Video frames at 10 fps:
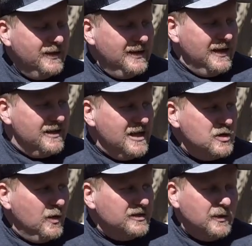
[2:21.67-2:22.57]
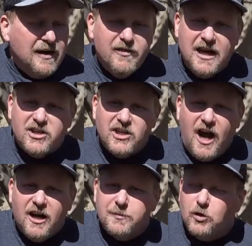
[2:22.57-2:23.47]
And then you also have that
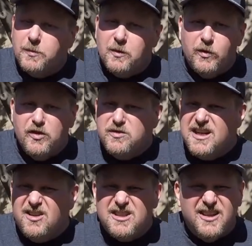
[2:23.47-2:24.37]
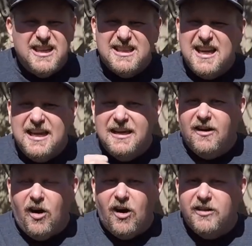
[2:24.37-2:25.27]
shock absorption. When those yellowtail hit, they hit
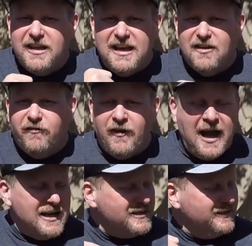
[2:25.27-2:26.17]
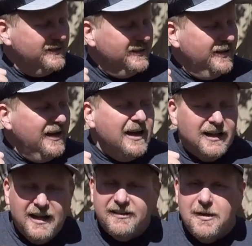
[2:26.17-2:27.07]
hard, they hit fast. And a
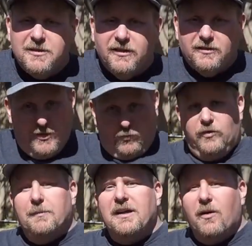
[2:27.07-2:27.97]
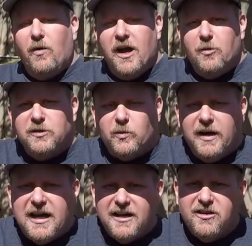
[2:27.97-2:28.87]
lot of times they'll, they'll rip that rod almost right
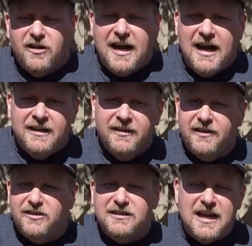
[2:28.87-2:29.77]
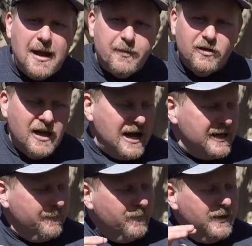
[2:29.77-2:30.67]
out of your hand. They'll snap your
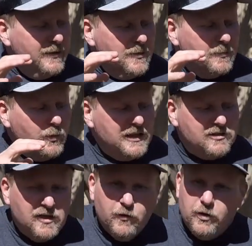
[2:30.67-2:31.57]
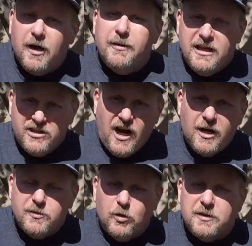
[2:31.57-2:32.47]
line. But with that stretch fluorocarbon, that shock
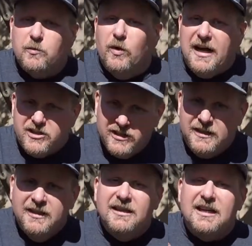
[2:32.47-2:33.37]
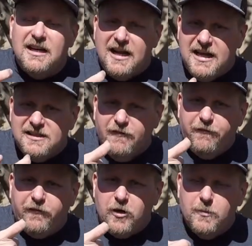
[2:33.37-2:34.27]
absorption will actually get a nice
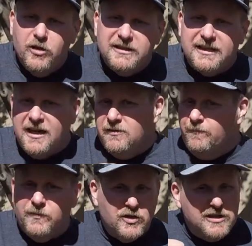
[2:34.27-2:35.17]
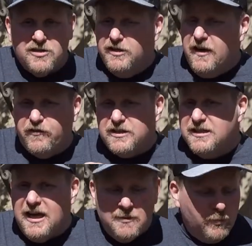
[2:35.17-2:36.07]
firm hook set. You can turn that fish's
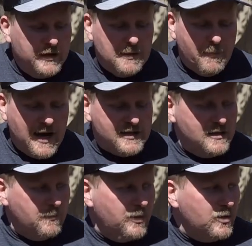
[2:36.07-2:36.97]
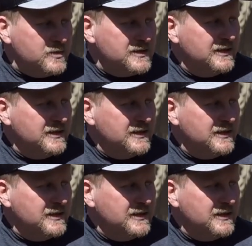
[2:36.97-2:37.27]
head and bring it back to the boat.